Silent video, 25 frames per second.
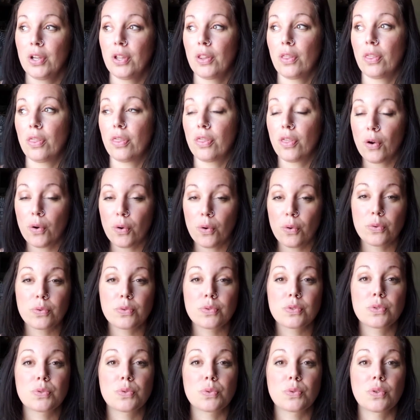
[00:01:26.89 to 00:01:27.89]

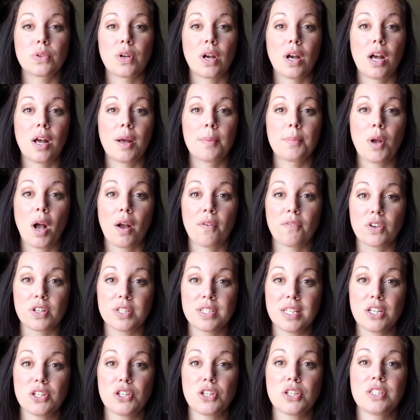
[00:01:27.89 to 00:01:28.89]
those
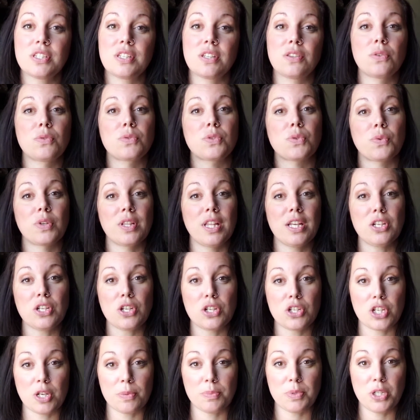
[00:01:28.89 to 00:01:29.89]
conversations and those
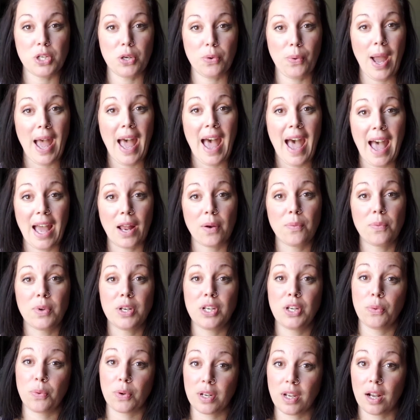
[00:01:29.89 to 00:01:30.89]
relationships you had when
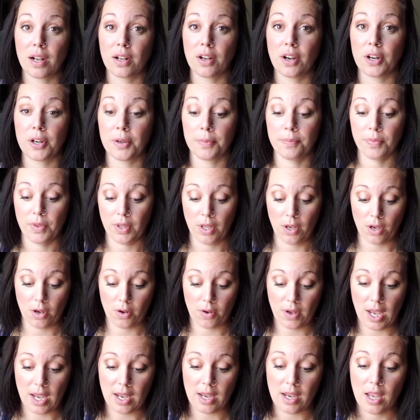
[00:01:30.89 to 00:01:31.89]
you were younger.
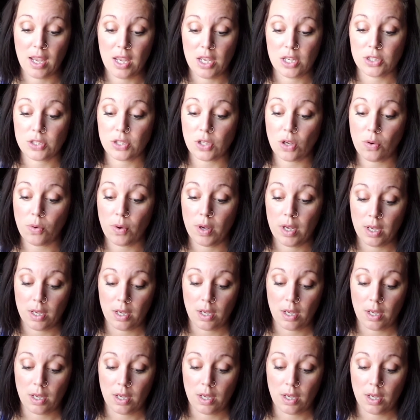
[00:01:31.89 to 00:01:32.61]
Okay, so